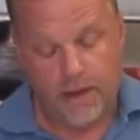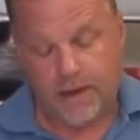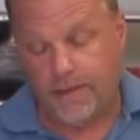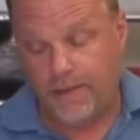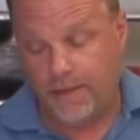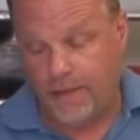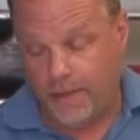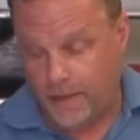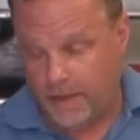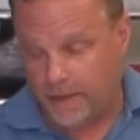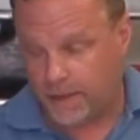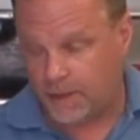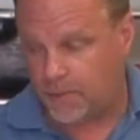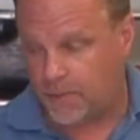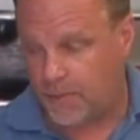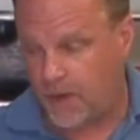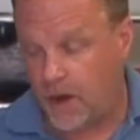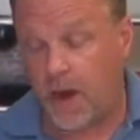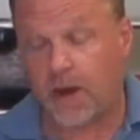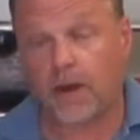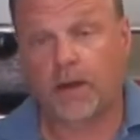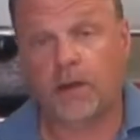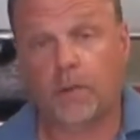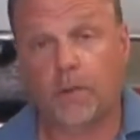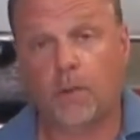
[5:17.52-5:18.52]
This
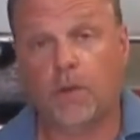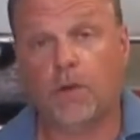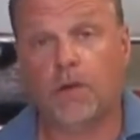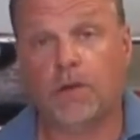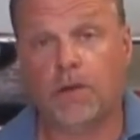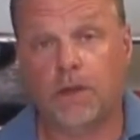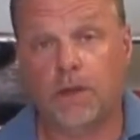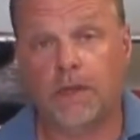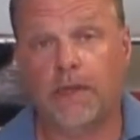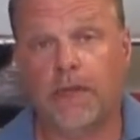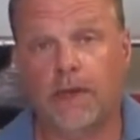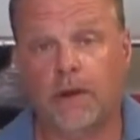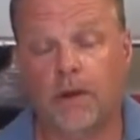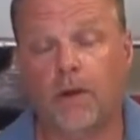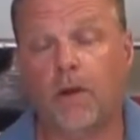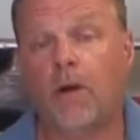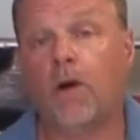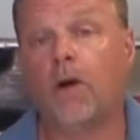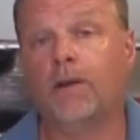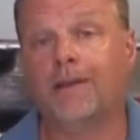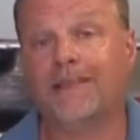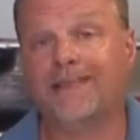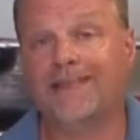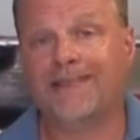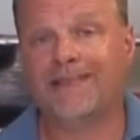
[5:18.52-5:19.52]
product will clean it
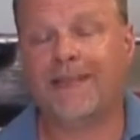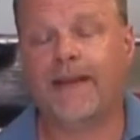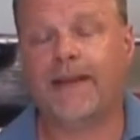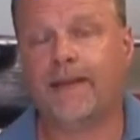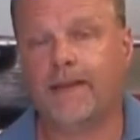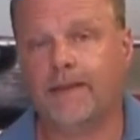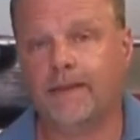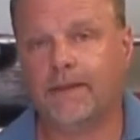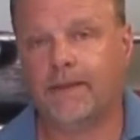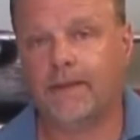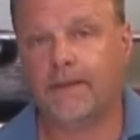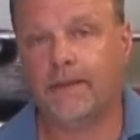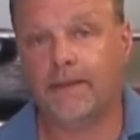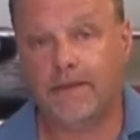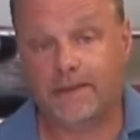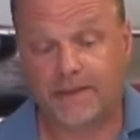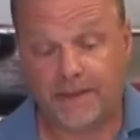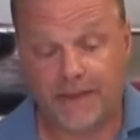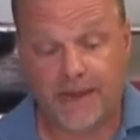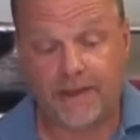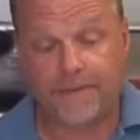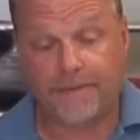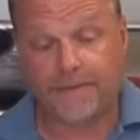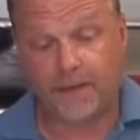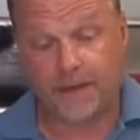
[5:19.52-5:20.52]
all in seconds,
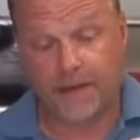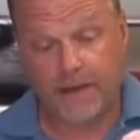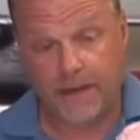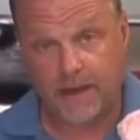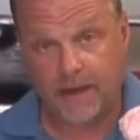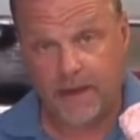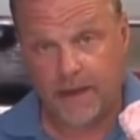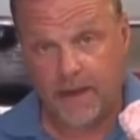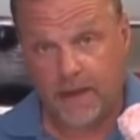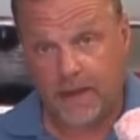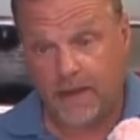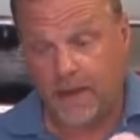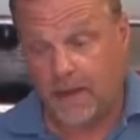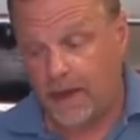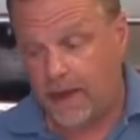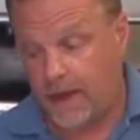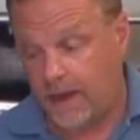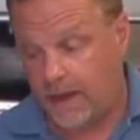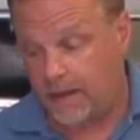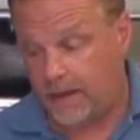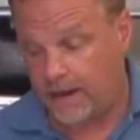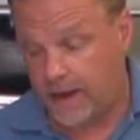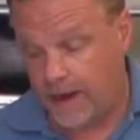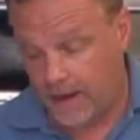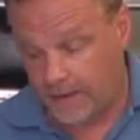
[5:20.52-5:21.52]
safely.
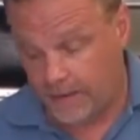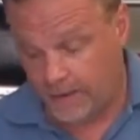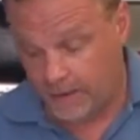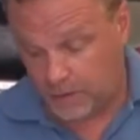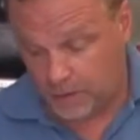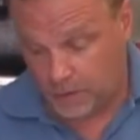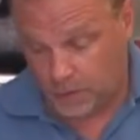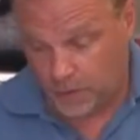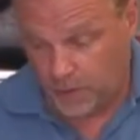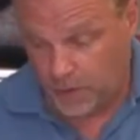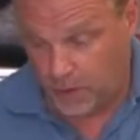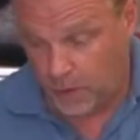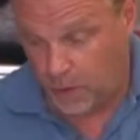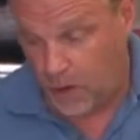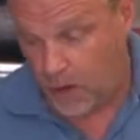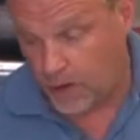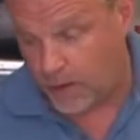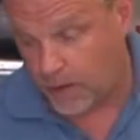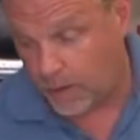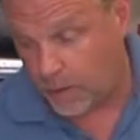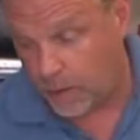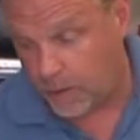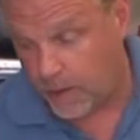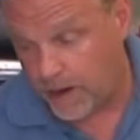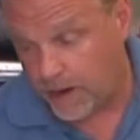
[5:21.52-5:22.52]
And again, this is what you're
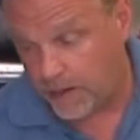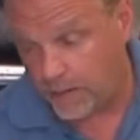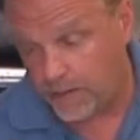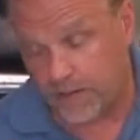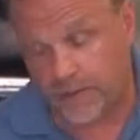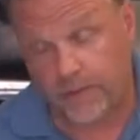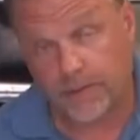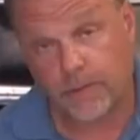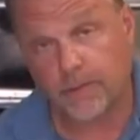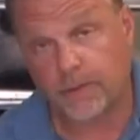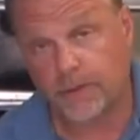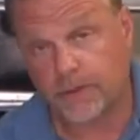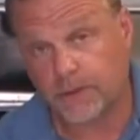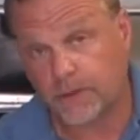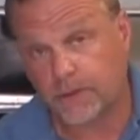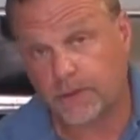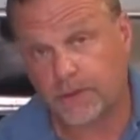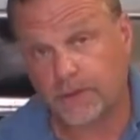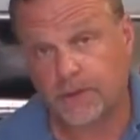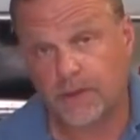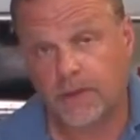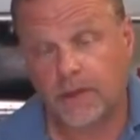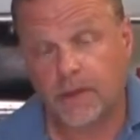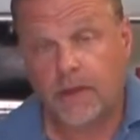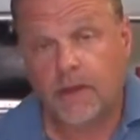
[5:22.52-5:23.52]
walking away with, which
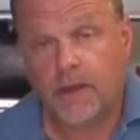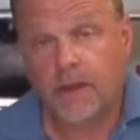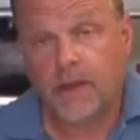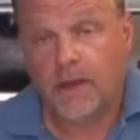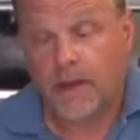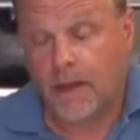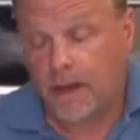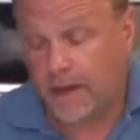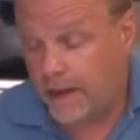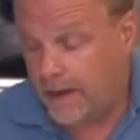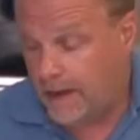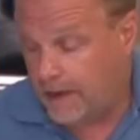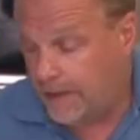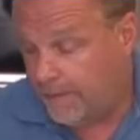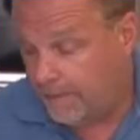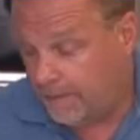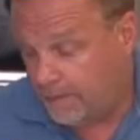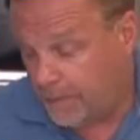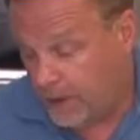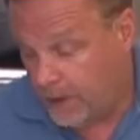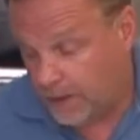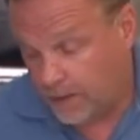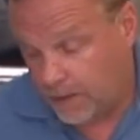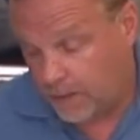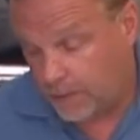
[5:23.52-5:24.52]
is
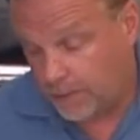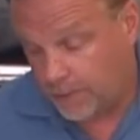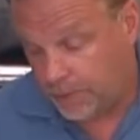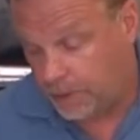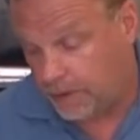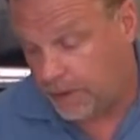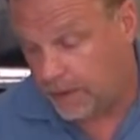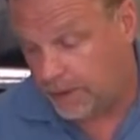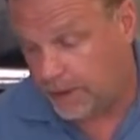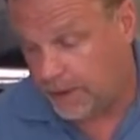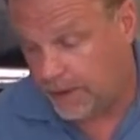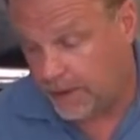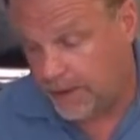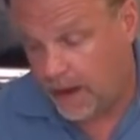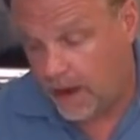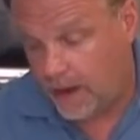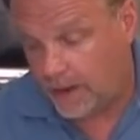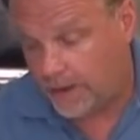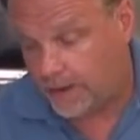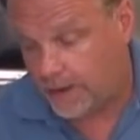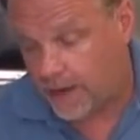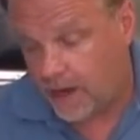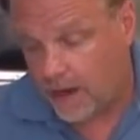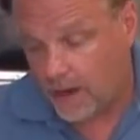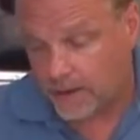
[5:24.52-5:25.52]
a completely
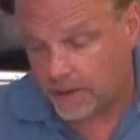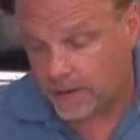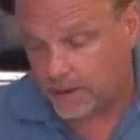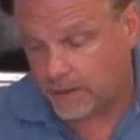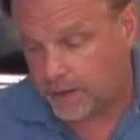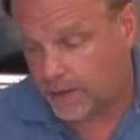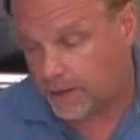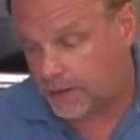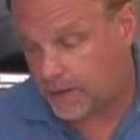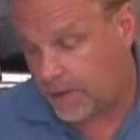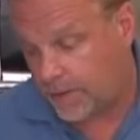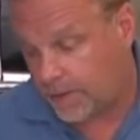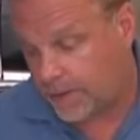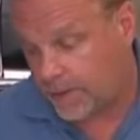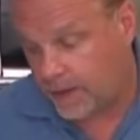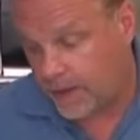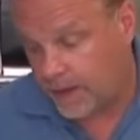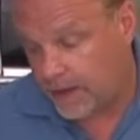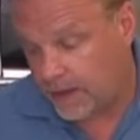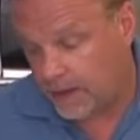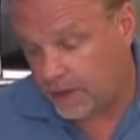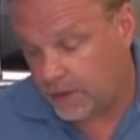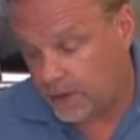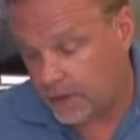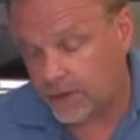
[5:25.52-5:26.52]
non-toxic, something that
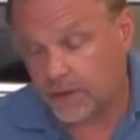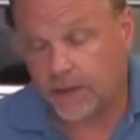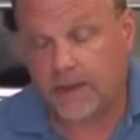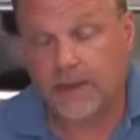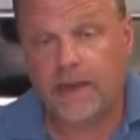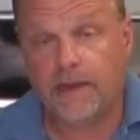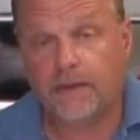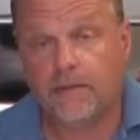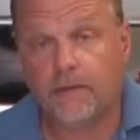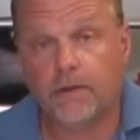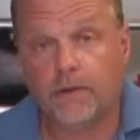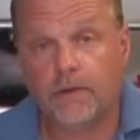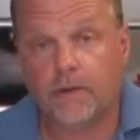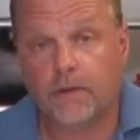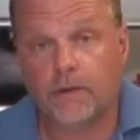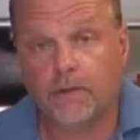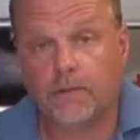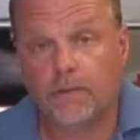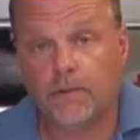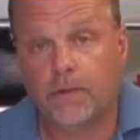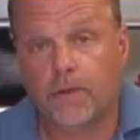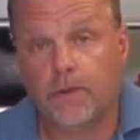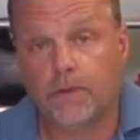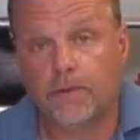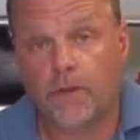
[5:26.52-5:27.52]
you can just leave or
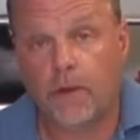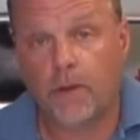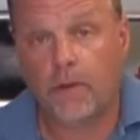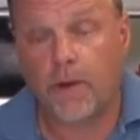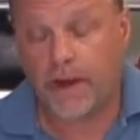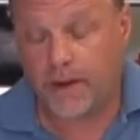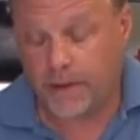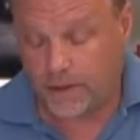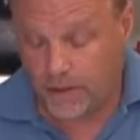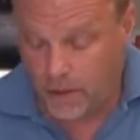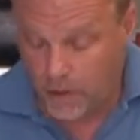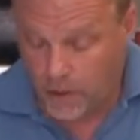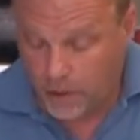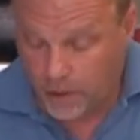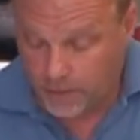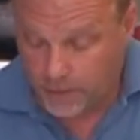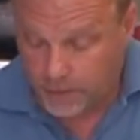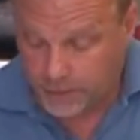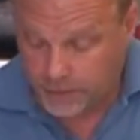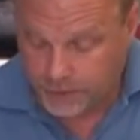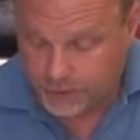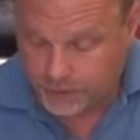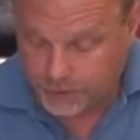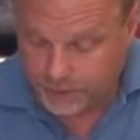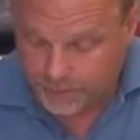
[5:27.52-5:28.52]
throw right in the
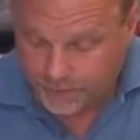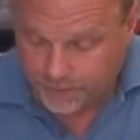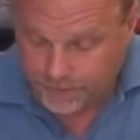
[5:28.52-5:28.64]
garbage.